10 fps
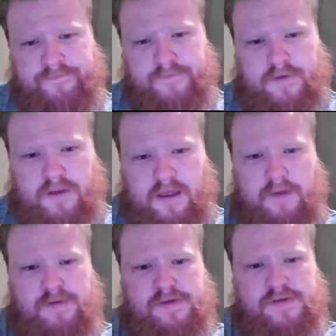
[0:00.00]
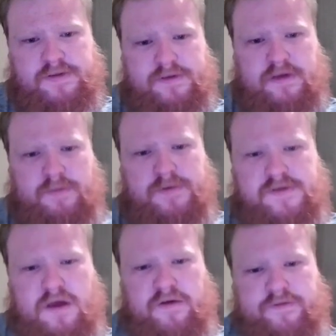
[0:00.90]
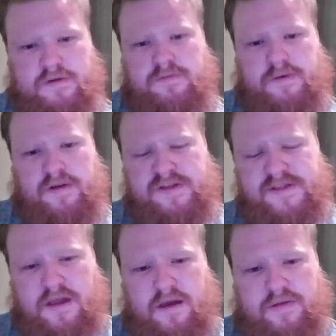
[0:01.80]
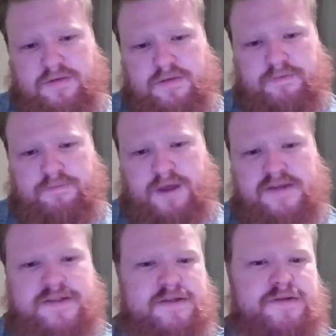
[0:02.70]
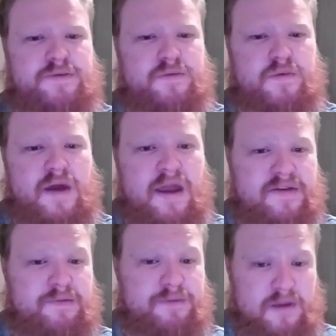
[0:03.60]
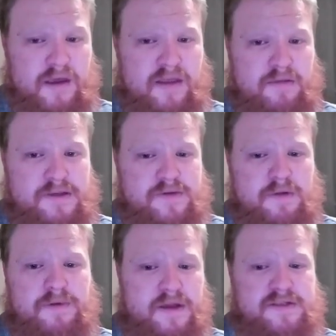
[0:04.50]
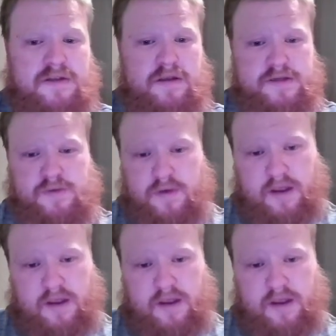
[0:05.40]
Happens often, but it's not the best way to play. The best way to play against the London is the way I